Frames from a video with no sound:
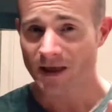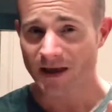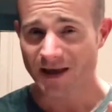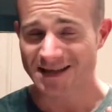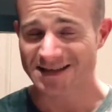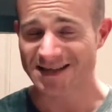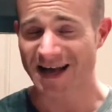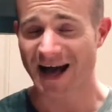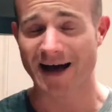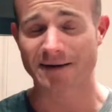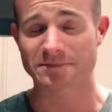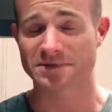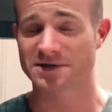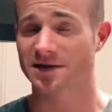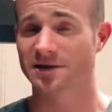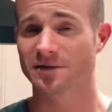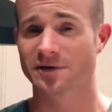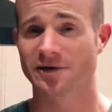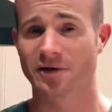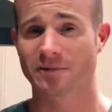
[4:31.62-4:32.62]
is
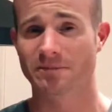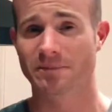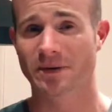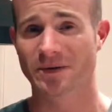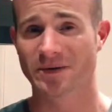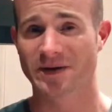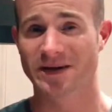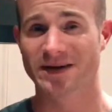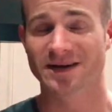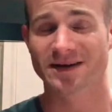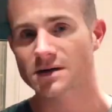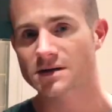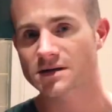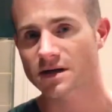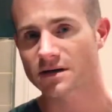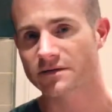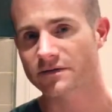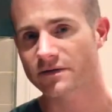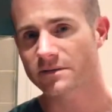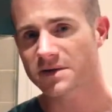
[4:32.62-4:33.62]
absolutely on point.
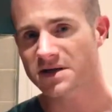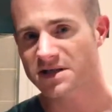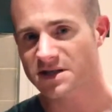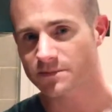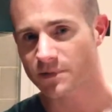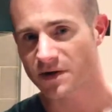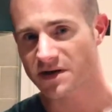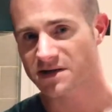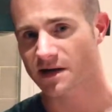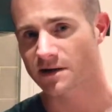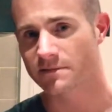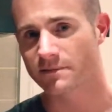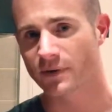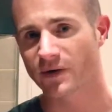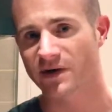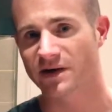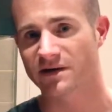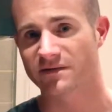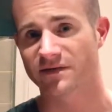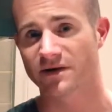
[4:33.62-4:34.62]
So from an espresso
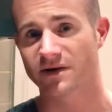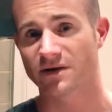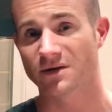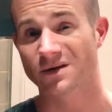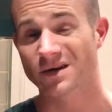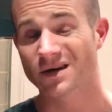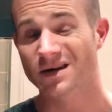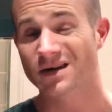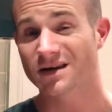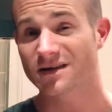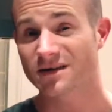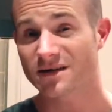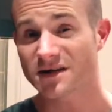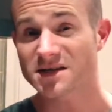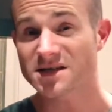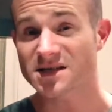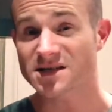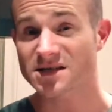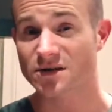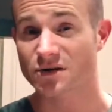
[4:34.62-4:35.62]
point of view,
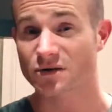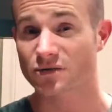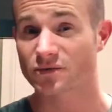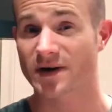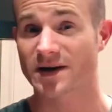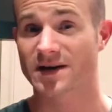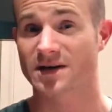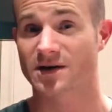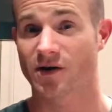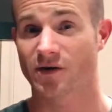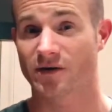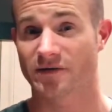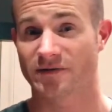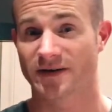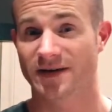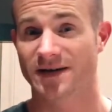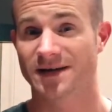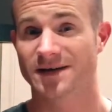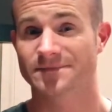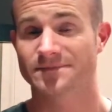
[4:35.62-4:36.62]
this is a great
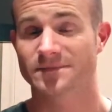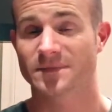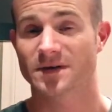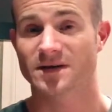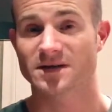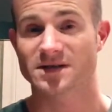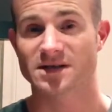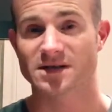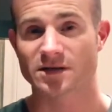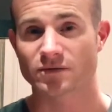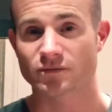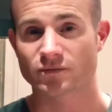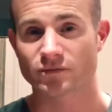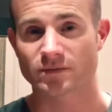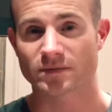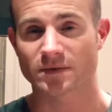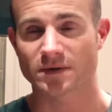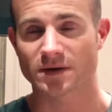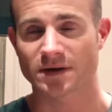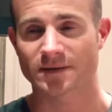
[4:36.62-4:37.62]
coffee. This is a
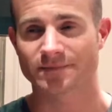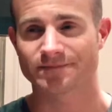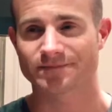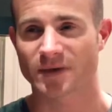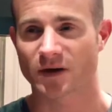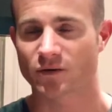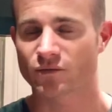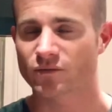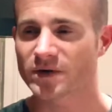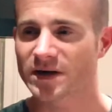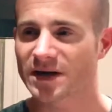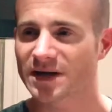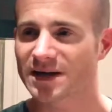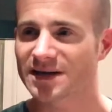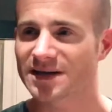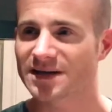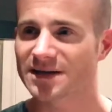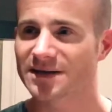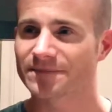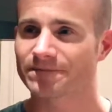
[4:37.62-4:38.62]

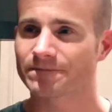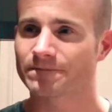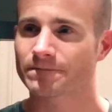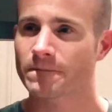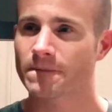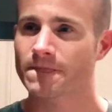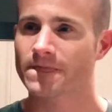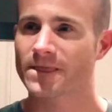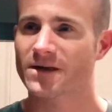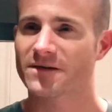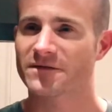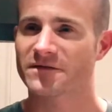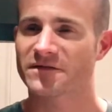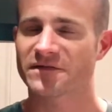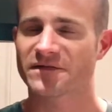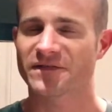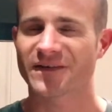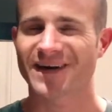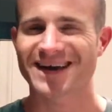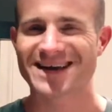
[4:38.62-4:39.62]
really
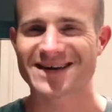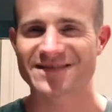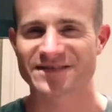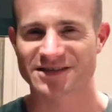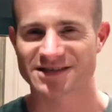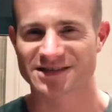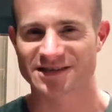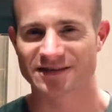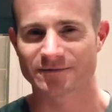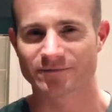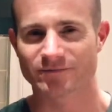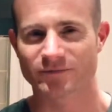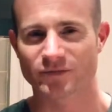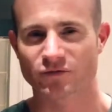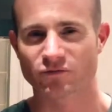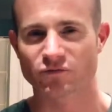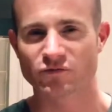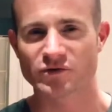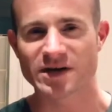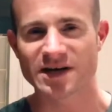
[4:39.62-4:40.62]
flavoursome,
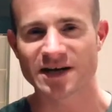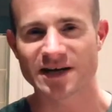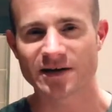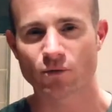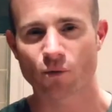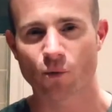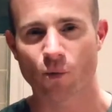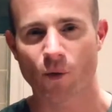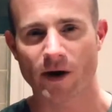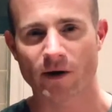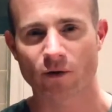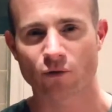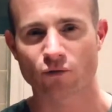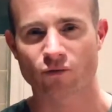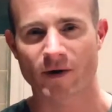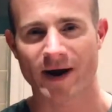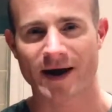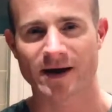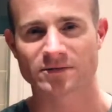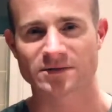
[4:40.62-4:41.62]
really
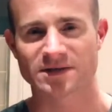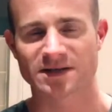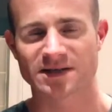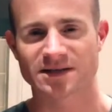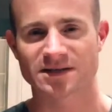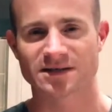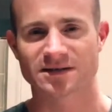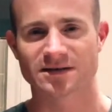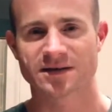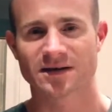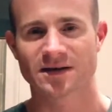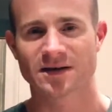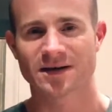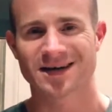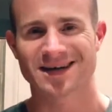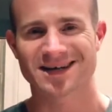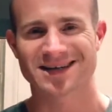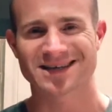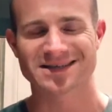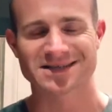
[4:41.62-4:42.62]
well-rounded and
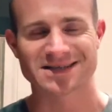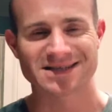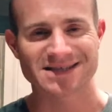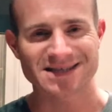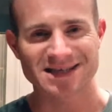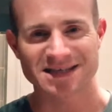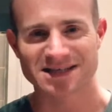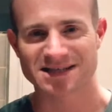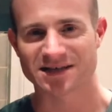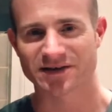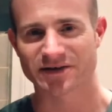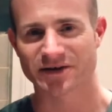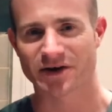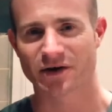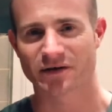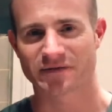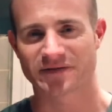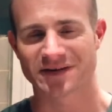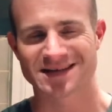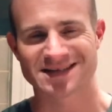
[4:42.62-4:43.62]
consistent
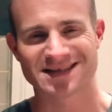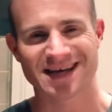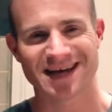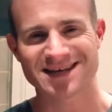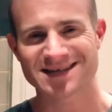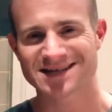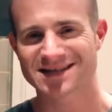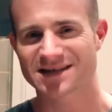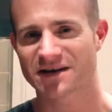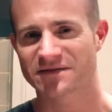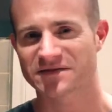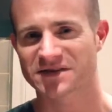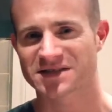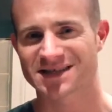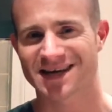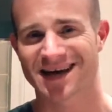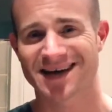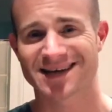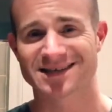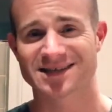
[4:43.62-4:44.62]
coffee. Taste after
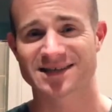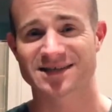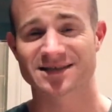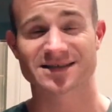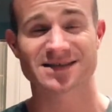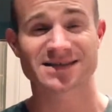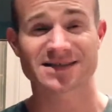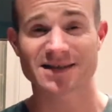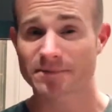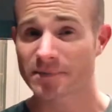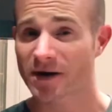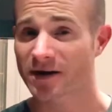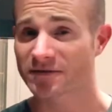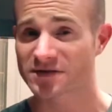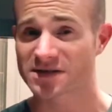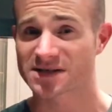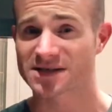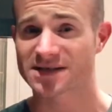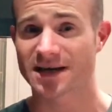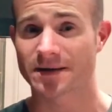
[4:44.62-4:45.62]
taste, sip
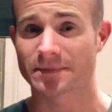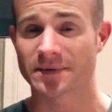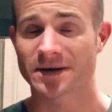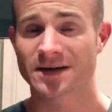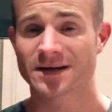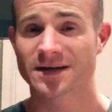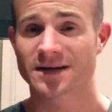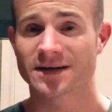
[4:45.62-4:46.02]
after sip.